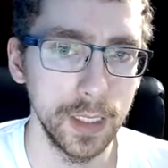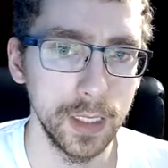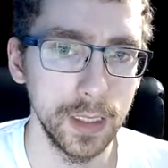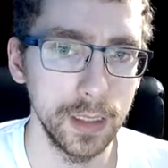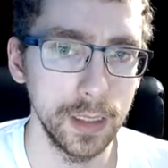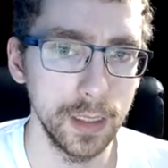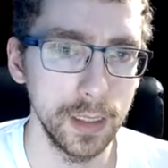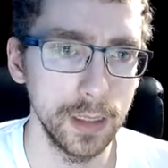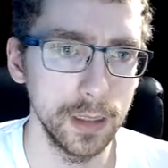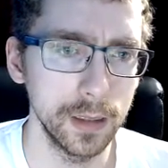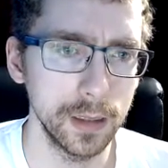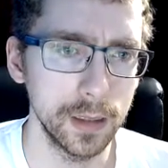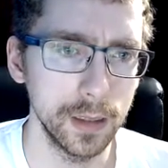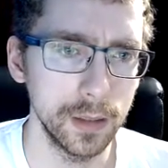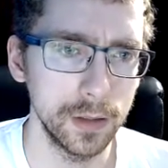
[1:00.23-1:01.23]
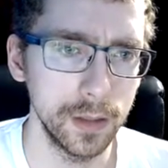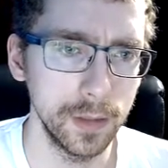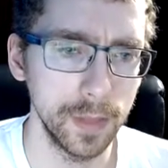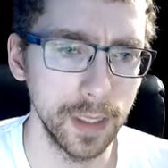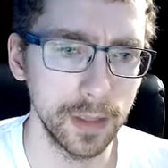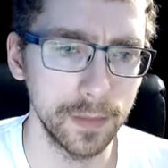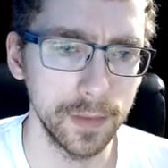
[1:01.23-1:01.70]
They need their country
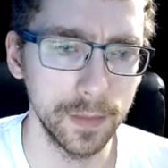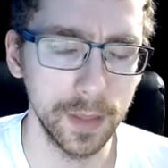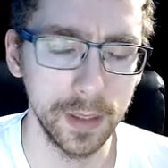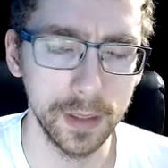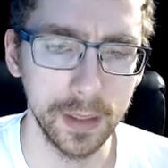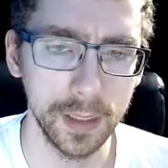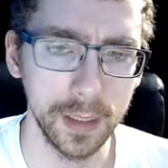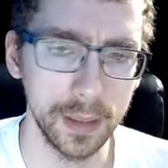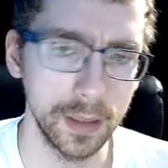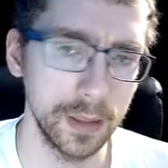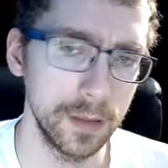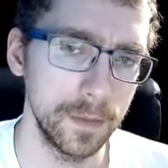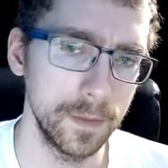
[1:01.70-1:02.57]
back, for Pete's sake.